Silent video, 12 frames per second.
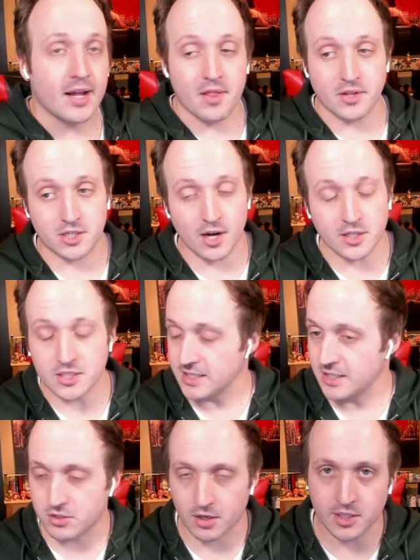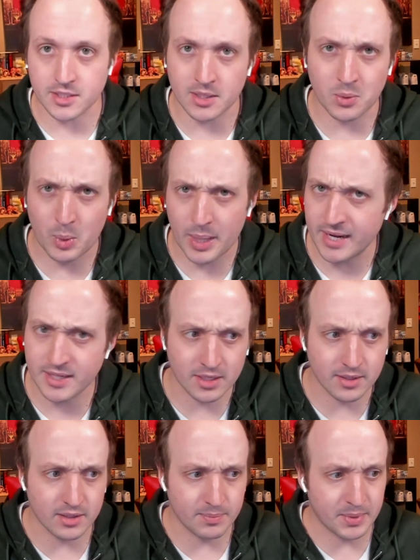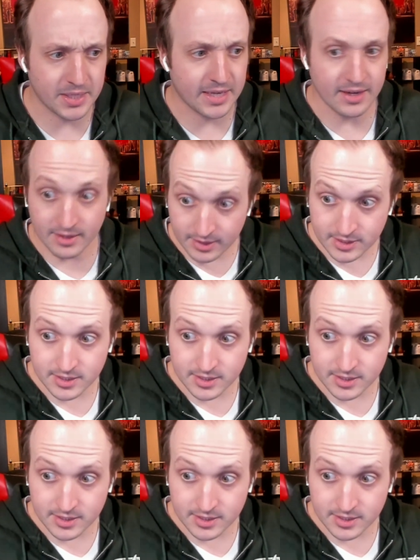Such an interesting way to begin this